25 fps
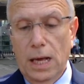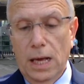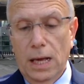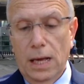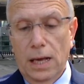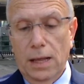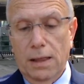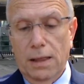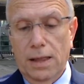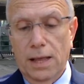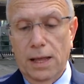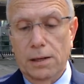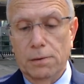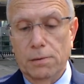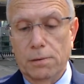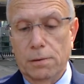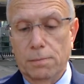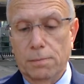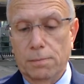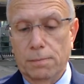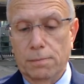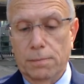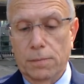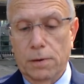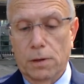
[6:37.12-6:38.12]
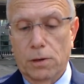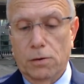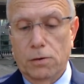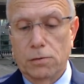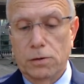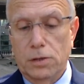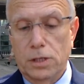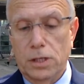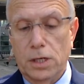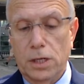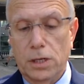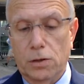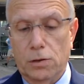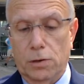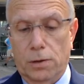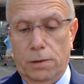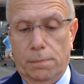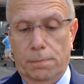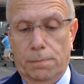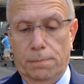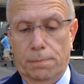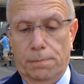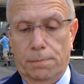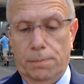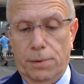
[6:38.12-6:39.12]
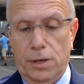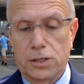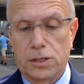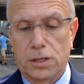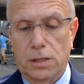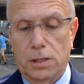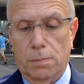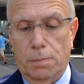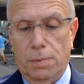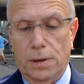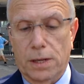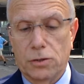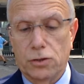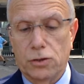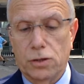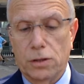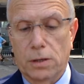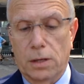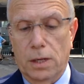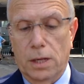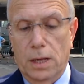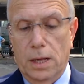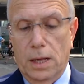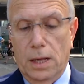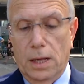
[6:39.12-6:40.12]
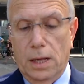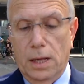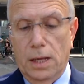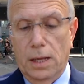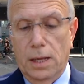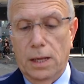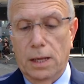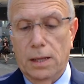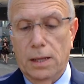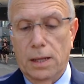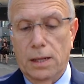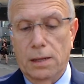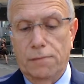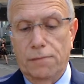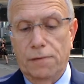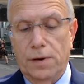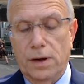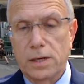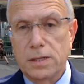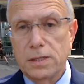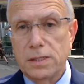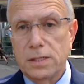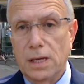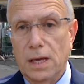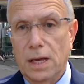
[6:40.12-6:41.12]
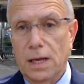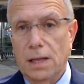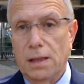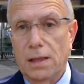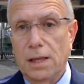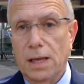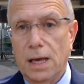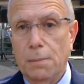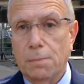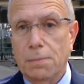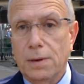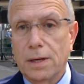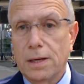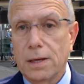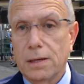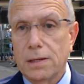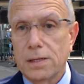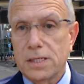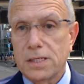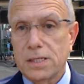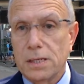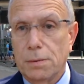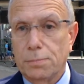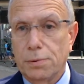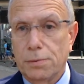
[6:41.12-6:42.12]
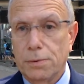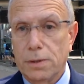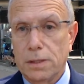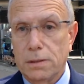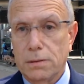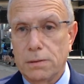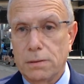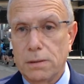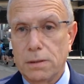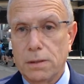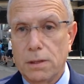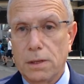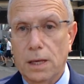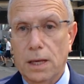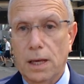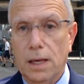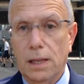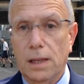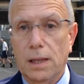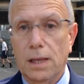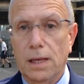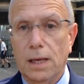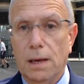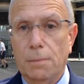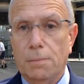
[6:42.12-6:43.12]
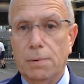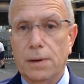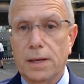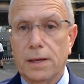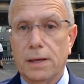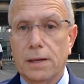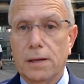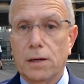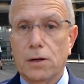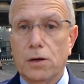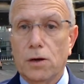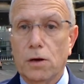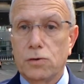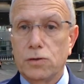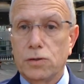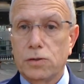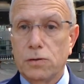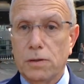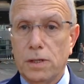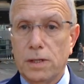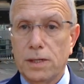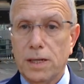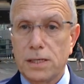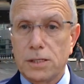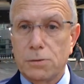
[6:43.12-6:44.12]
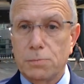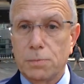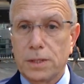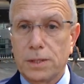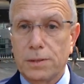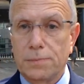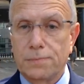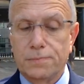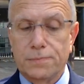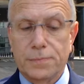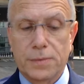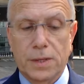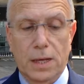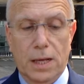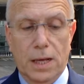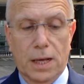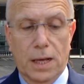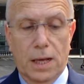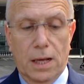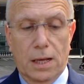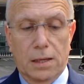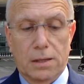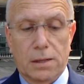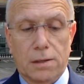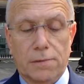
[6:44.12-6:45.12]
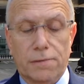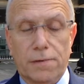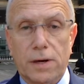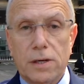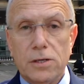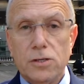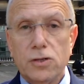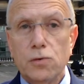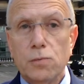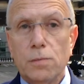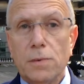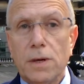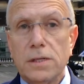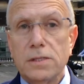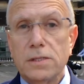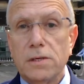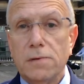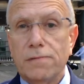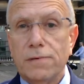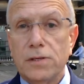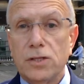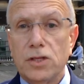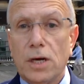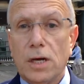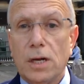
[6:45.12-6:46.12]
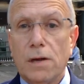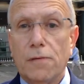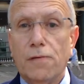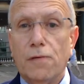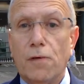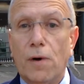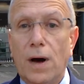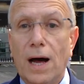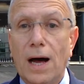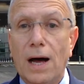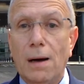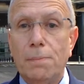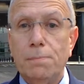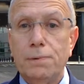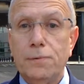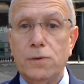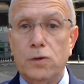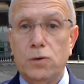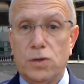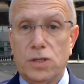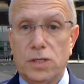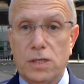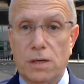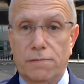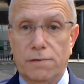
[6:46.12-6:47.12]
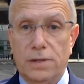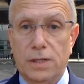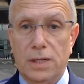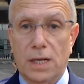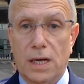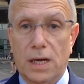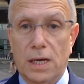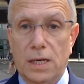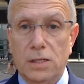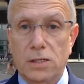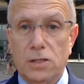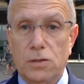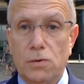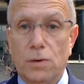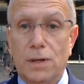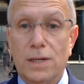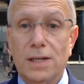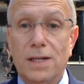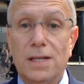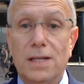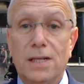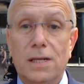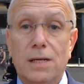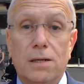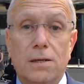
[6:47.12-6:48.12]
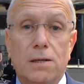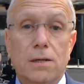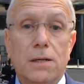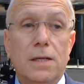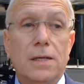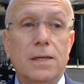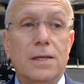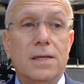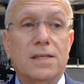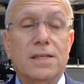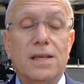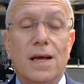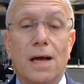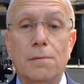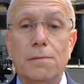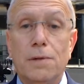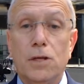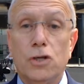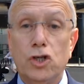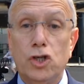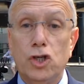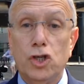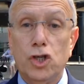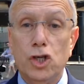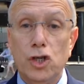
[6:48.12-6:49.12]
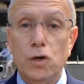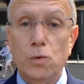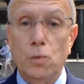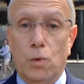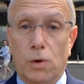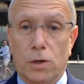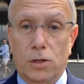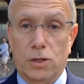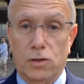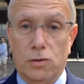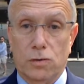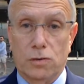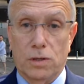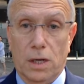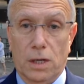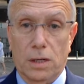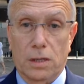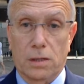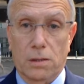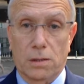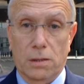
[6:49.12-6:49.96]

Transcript: And then continue pressing the plunger. The device and the applicator separate, and the applicator goes to the dustbin. The device remains in the vagina for up to 7 days until the time that she wants to take